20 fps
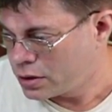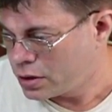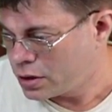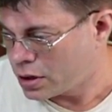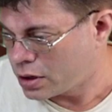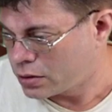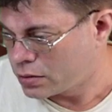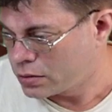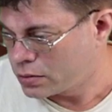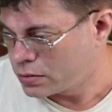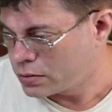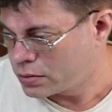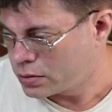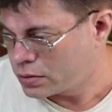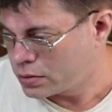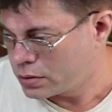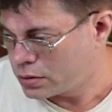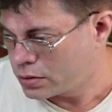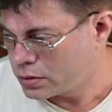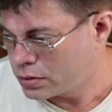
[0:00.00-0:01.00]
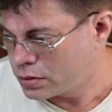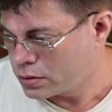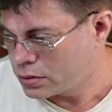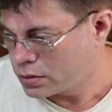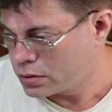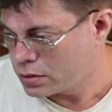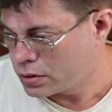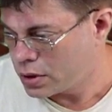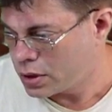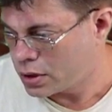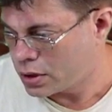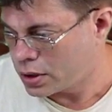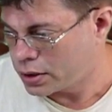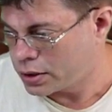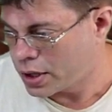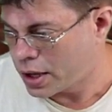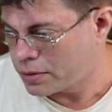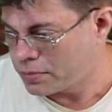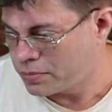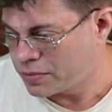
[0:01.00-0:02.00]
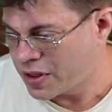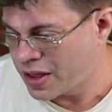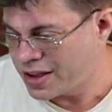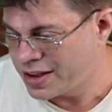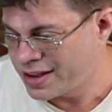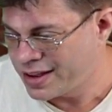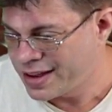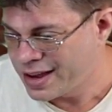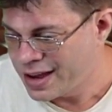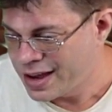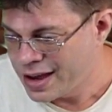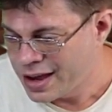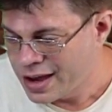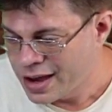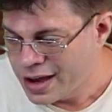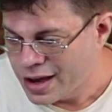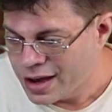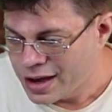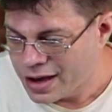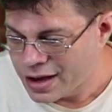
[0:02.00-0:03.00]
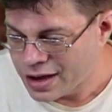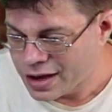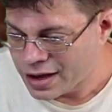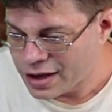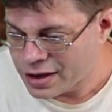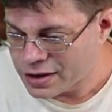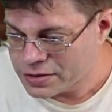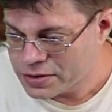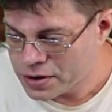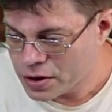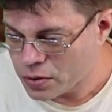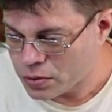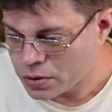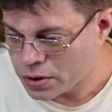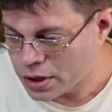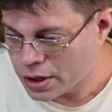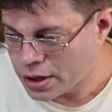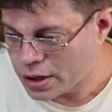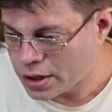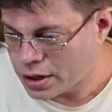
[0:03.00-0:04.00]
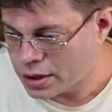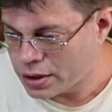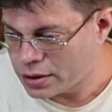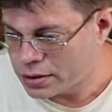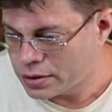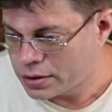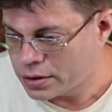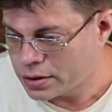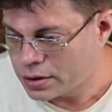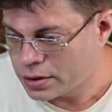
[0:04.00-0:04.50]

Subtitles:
Yeah, I like that.